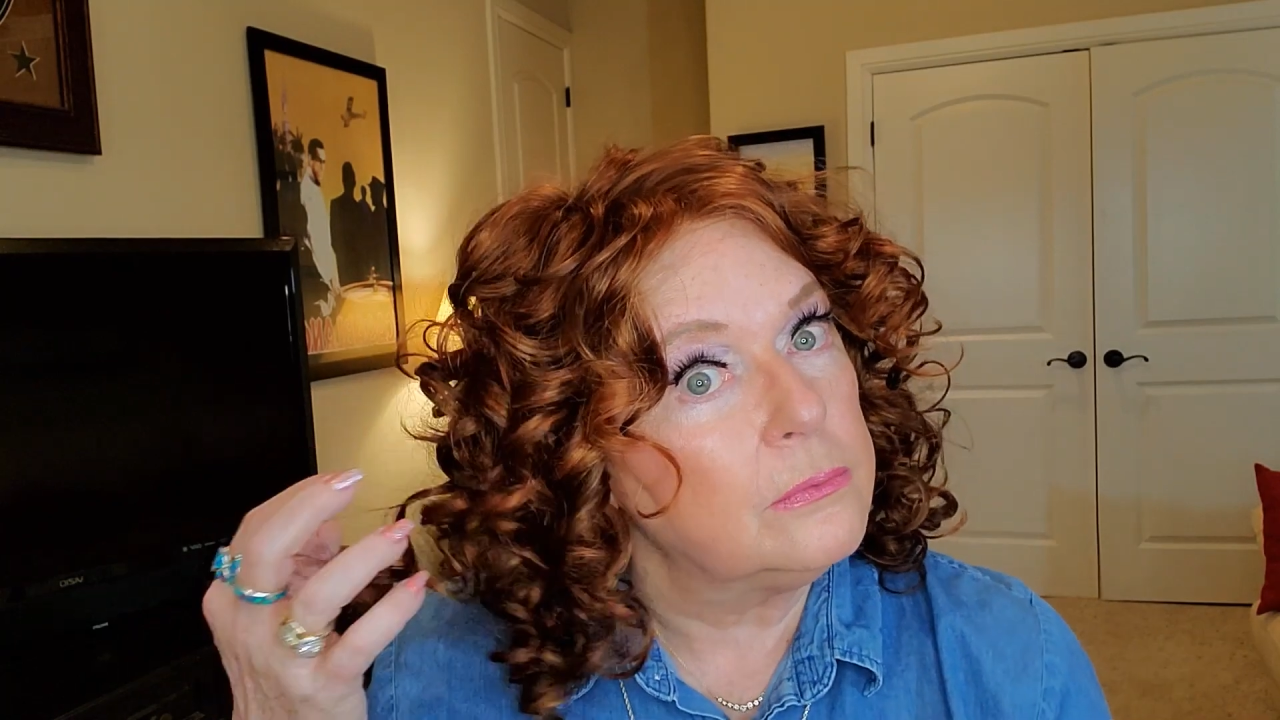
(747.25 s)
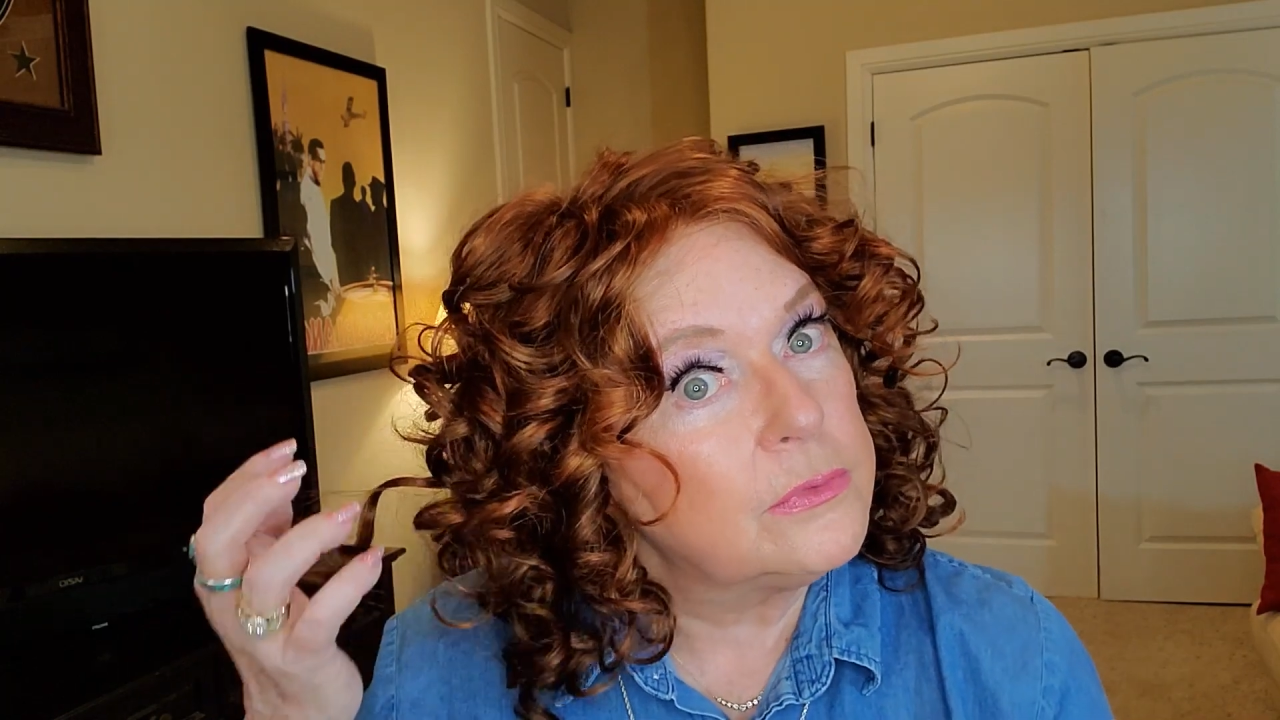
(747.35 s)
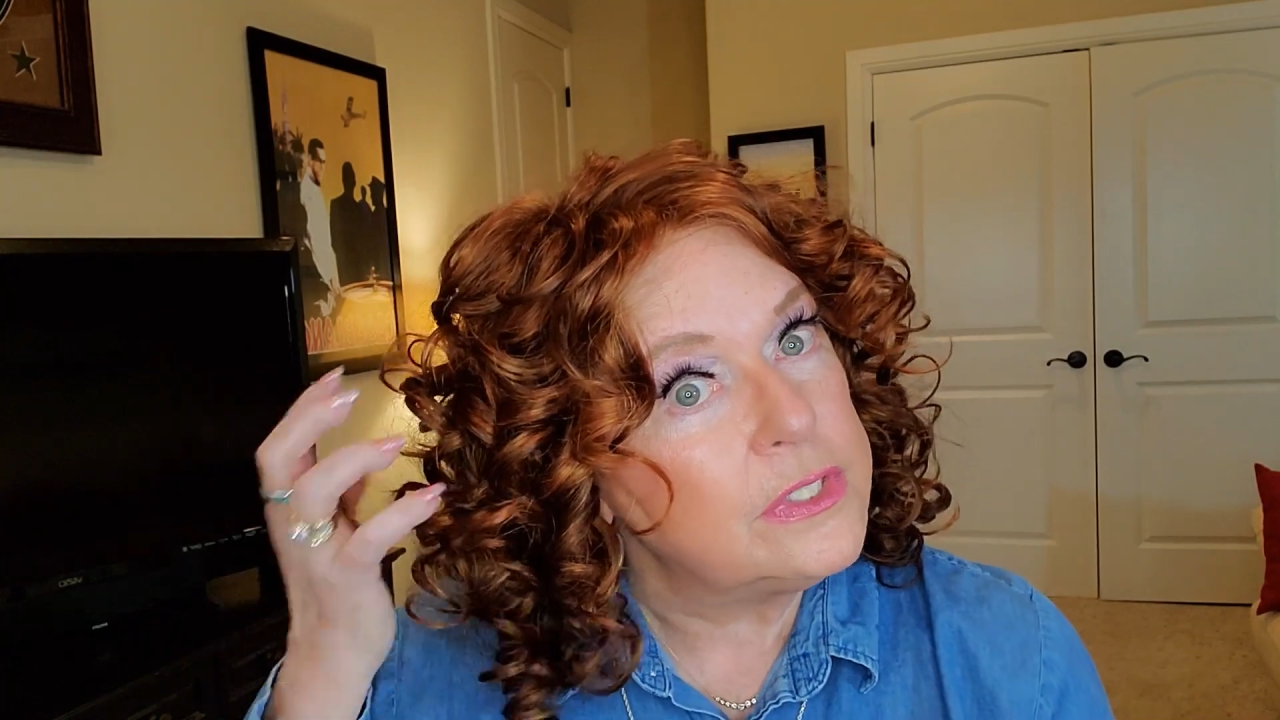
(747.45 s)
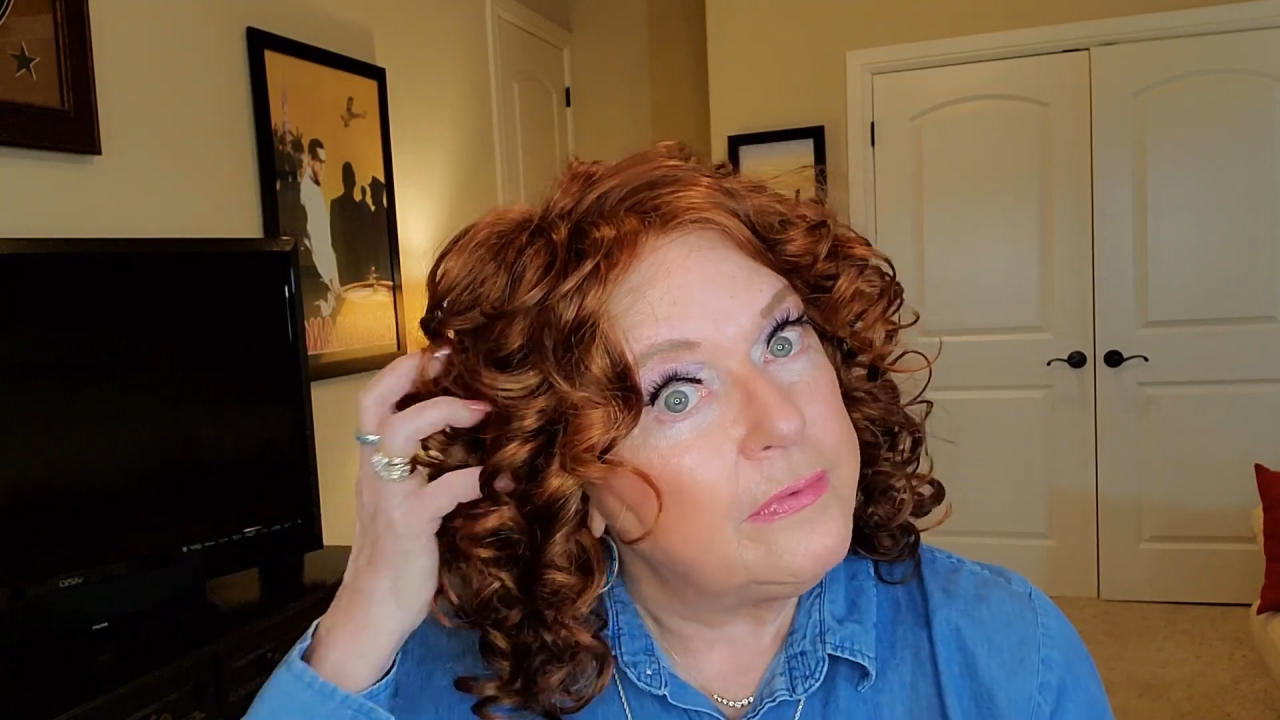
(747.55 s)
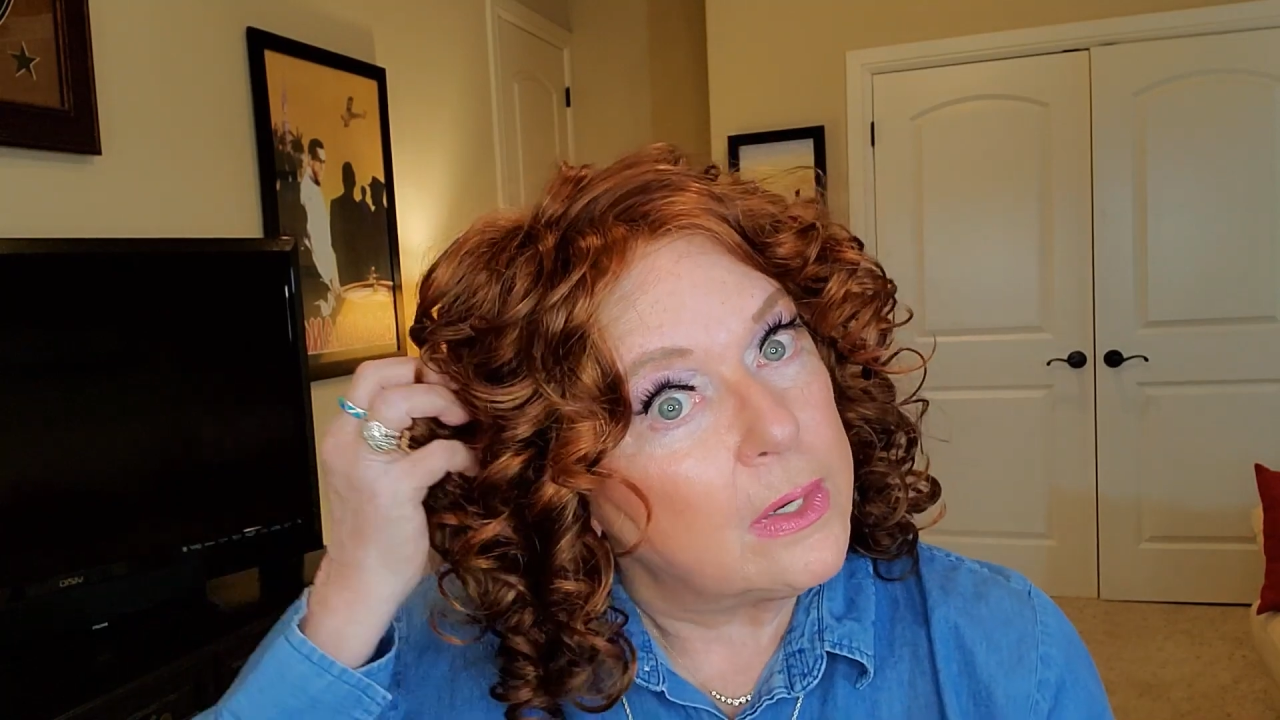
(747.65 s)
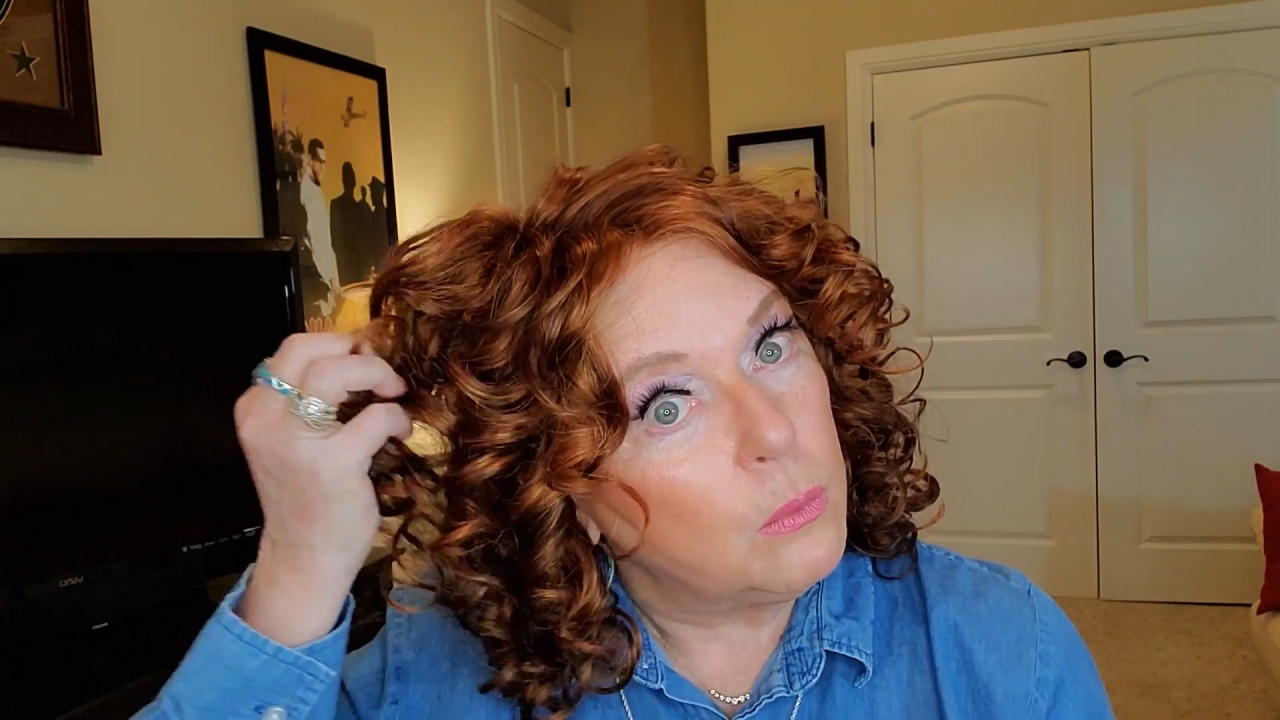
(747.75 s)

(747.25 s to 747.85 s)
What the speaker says: see if I could